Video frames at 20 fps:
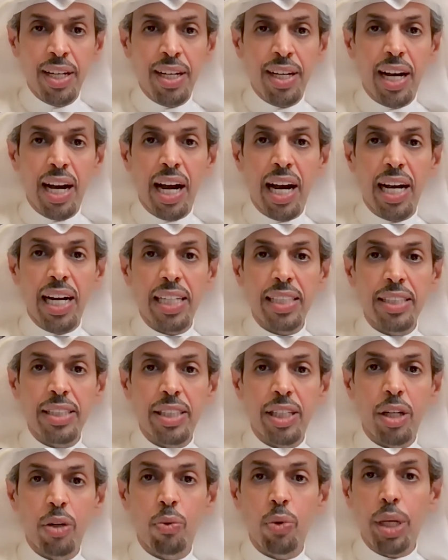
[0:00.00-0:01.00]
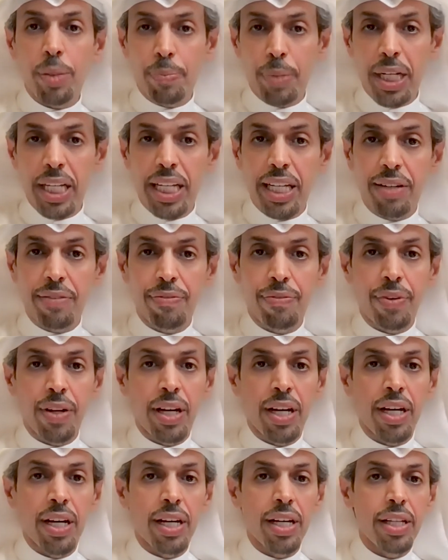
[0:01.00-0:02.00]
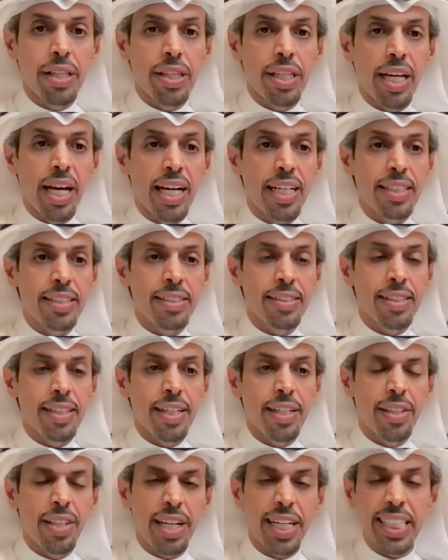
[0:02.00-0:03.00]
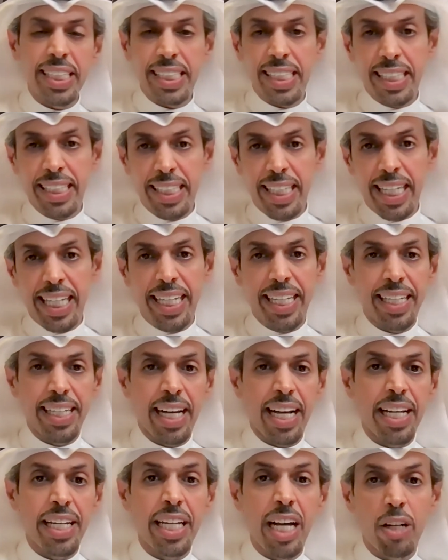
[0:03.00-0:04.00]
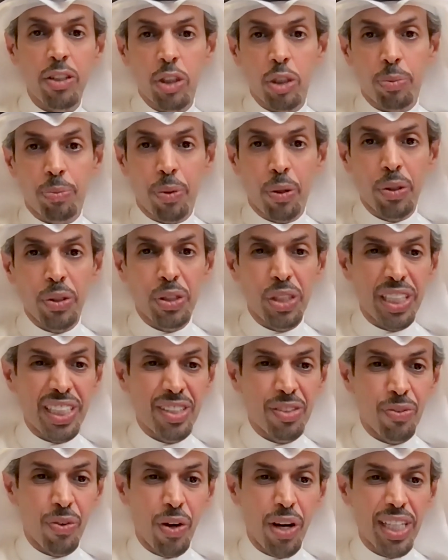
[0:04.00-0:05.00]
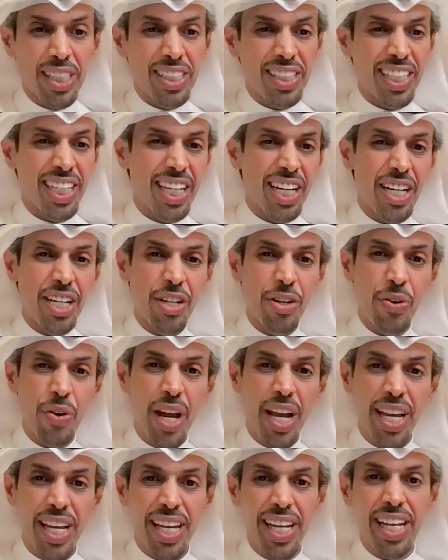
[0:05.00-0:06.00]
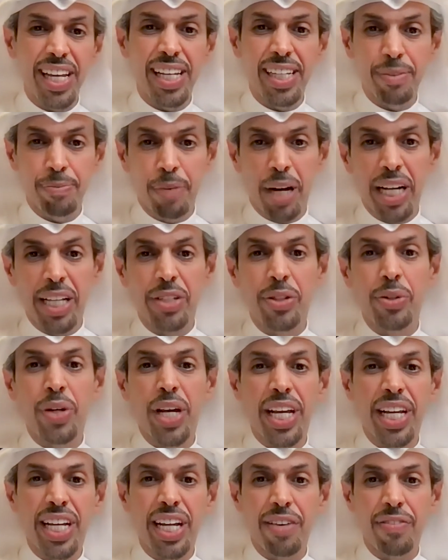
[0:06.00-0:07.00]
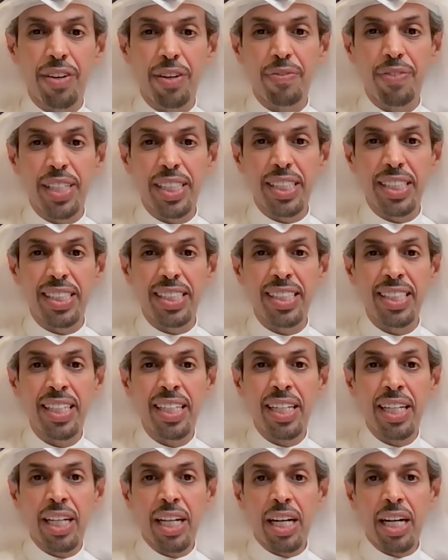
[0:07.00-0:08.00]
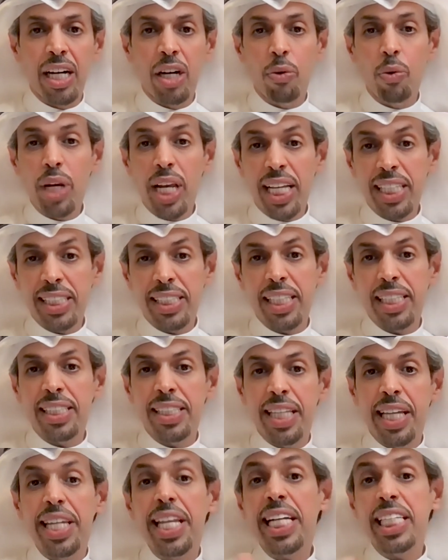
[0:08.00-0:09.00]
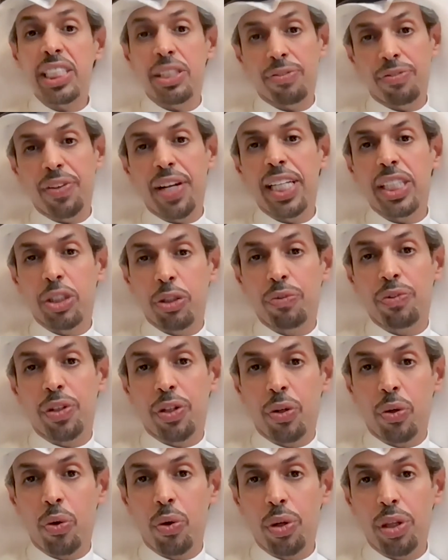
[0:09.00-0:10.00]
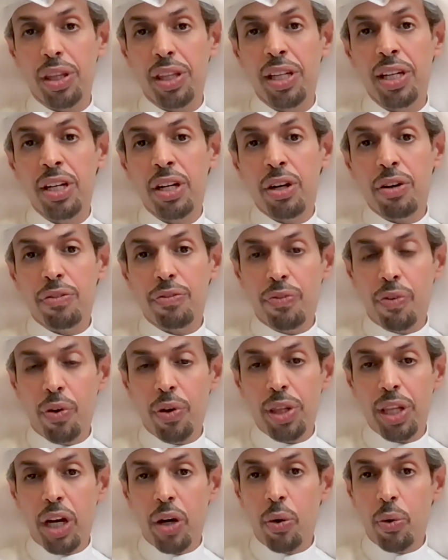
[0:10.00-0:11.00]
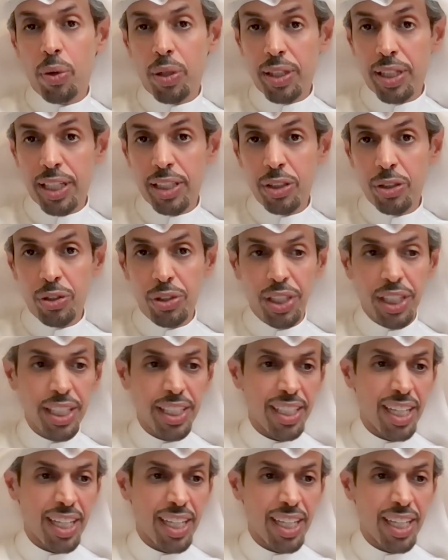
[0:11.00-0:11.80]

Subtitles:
And we believe that the recently announced projects for us here in UAE by UAE governments will assist the next phase of growth for the whole country.